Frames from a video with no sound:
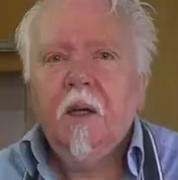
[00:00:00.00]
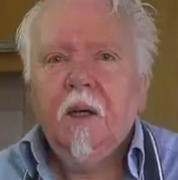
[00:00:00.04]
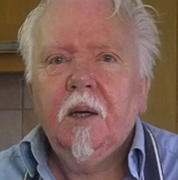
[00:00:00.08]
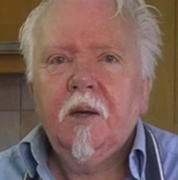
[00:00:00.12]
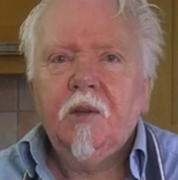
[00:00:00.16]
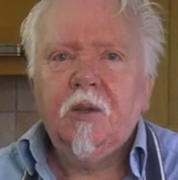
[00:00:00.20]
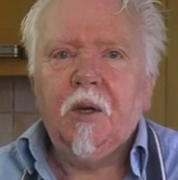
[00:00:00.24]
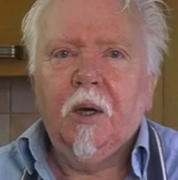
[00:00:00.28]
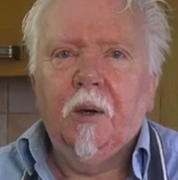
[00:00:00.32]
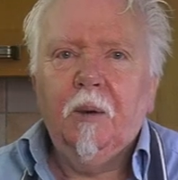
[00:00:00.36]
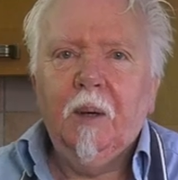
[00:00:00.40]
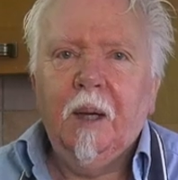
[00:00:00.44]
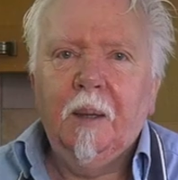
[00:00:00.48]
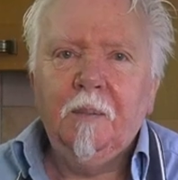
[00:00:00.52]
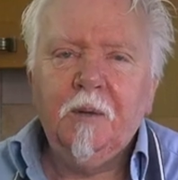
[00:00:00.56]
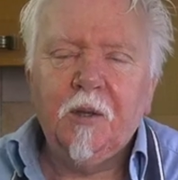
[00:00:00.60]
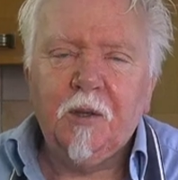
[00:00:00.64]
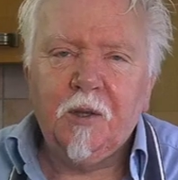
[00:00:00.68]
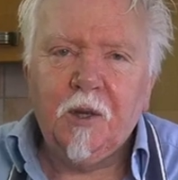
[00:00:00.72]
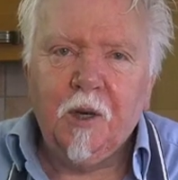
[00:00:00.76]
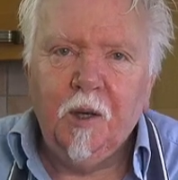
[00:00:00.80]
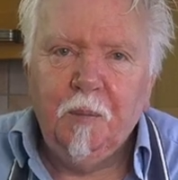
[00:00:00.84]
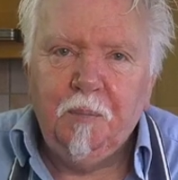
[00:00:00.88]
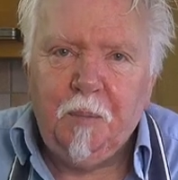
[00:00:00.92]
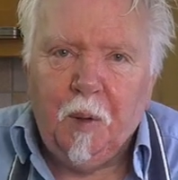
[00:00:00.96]
So I'm just
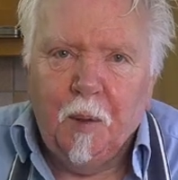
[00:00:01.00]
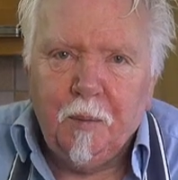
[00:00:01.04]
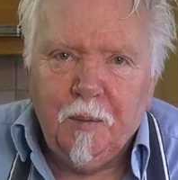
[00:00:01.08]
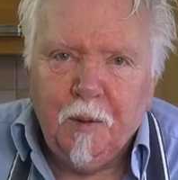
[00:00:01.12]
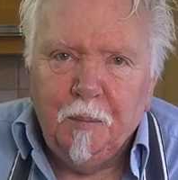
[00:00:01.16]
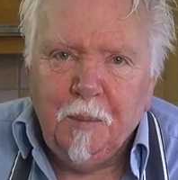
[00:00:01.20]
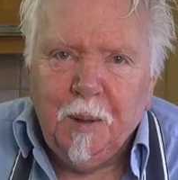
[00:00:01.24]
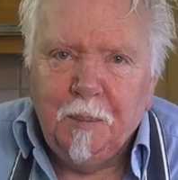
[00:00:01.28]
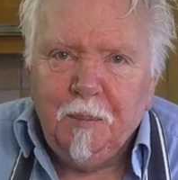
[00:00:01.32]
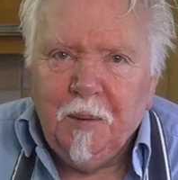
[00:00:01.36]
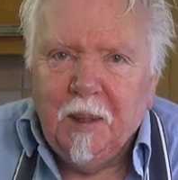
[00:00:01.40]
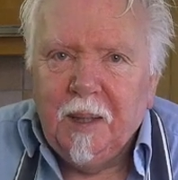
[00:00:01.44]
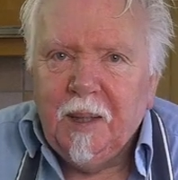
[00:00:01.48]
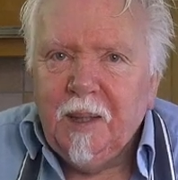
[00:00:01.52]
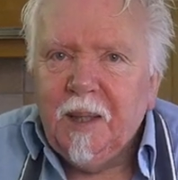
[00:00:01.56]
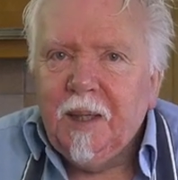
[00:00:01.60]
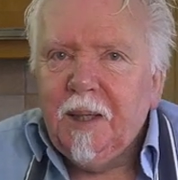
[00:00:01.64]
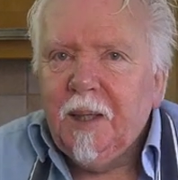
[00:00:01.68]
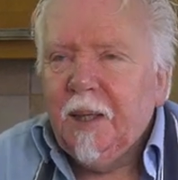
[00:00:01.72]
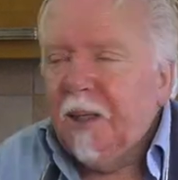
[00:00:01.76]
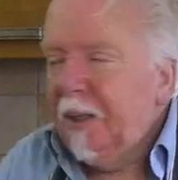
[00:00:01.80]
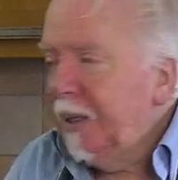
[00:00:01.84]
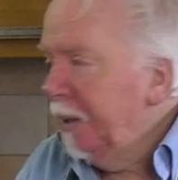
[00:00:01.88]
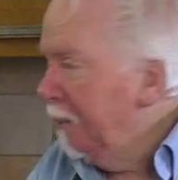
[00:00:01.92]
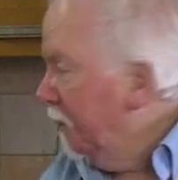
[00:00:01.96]
going to pop them in my
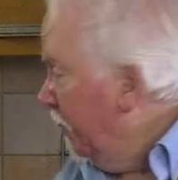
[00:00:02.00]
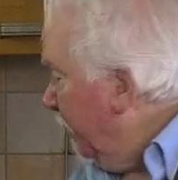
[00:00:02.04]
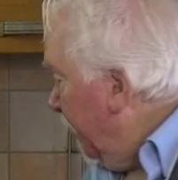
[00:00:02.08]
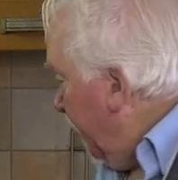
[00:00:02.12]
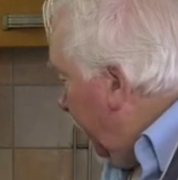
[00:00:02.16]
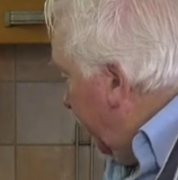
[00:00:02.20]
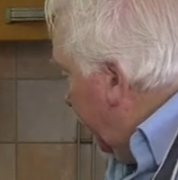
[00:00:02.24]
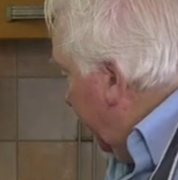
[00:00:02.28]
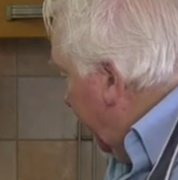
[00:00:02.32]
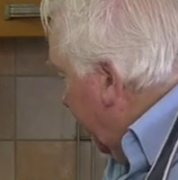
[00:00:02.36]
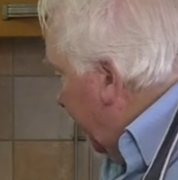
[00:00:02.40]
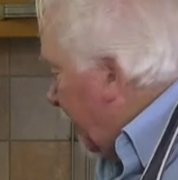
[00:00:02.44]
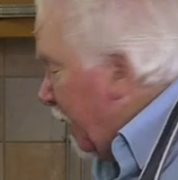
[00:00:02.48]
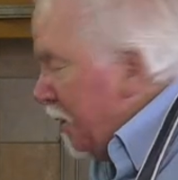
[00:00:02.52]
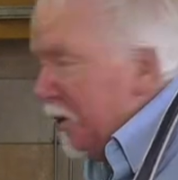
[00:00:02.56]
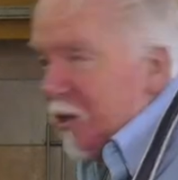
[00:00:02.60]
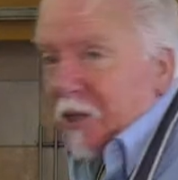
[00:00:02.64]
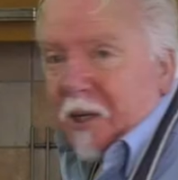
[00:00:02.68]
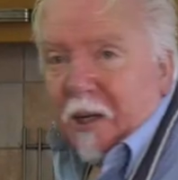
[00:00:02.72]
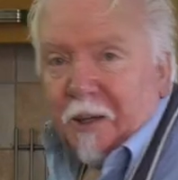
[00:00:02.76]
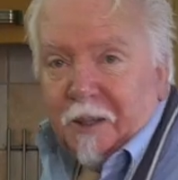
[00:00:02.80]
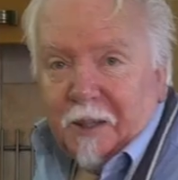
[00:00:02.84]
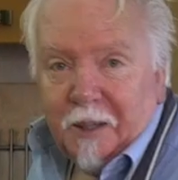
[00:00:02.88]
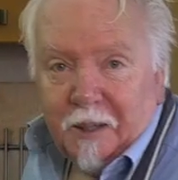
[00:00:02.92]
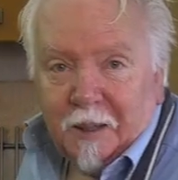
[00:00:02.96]
uh, cast
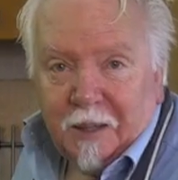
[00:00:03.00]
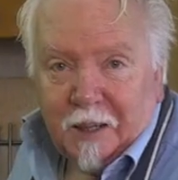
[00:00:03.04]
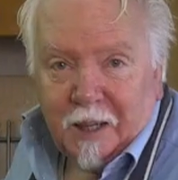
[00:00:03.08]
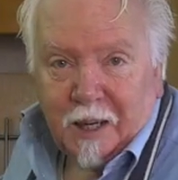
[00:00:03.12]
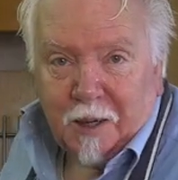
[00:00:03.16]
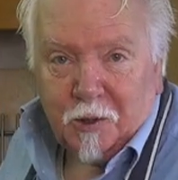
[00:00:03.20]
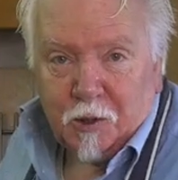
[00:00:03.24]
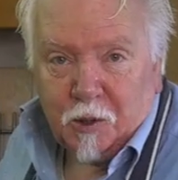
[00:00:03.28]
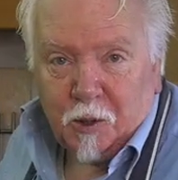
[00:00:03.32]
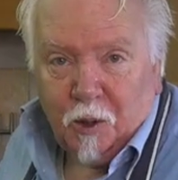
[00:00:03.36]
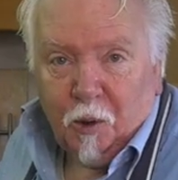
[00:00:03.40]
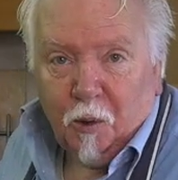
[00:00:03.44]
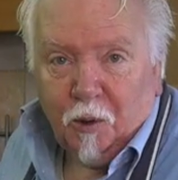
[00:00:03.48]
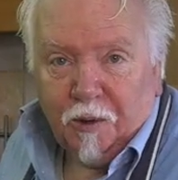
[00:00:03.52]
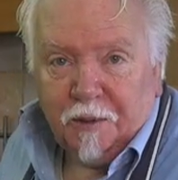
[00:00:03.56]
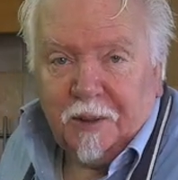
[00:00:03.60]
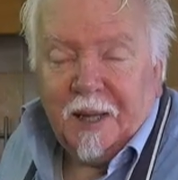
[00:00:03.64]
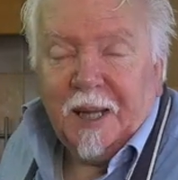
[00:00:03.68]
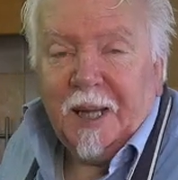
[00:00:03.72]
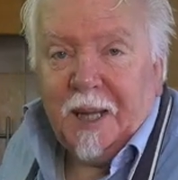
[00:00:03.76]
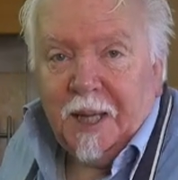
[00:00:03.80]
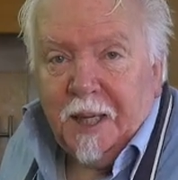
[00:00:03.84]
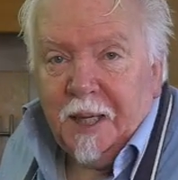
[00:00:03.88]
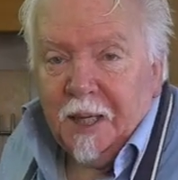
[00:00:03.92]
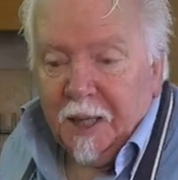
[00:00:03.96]
iron casserole
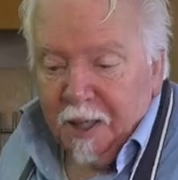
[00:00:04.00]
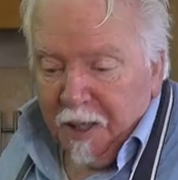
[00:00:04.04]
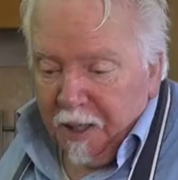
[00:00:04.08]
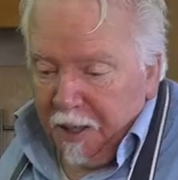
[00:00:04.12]
thingy,